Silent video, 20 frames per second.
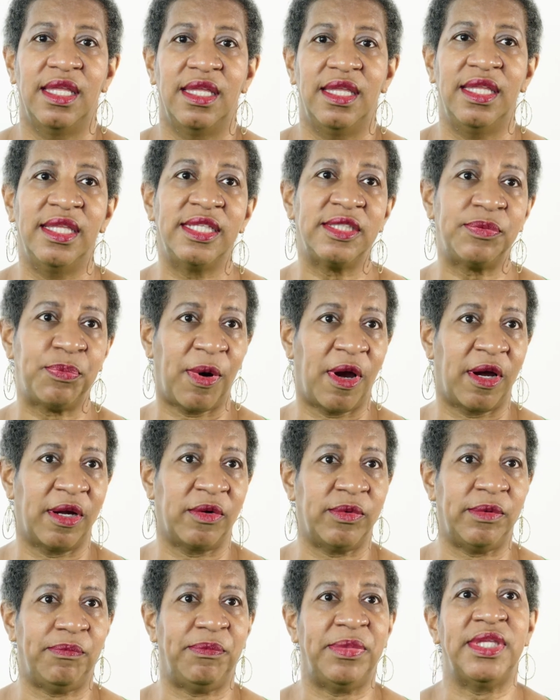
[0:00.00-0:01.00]
his part
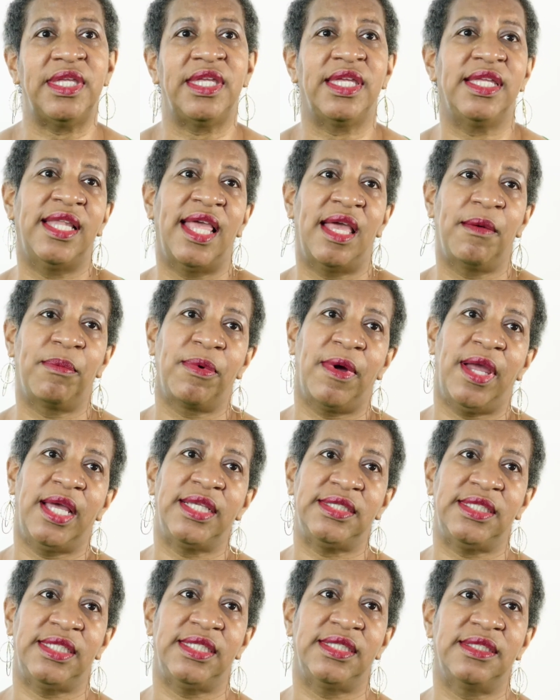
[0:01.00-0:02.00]
would be in that
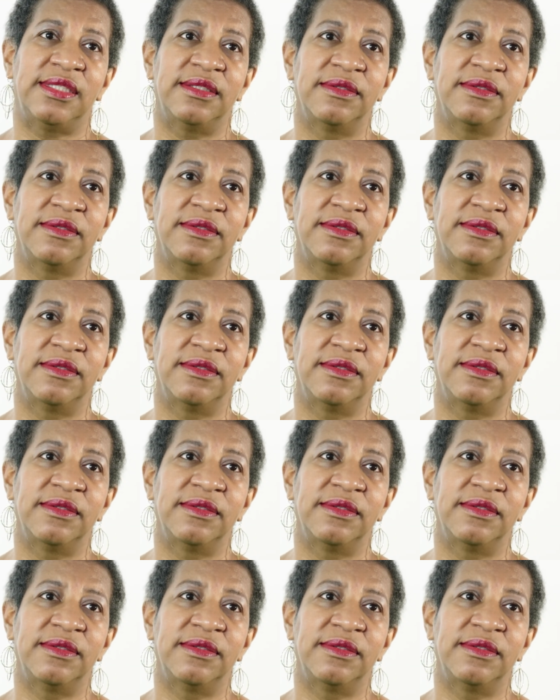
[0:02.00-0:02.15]
process.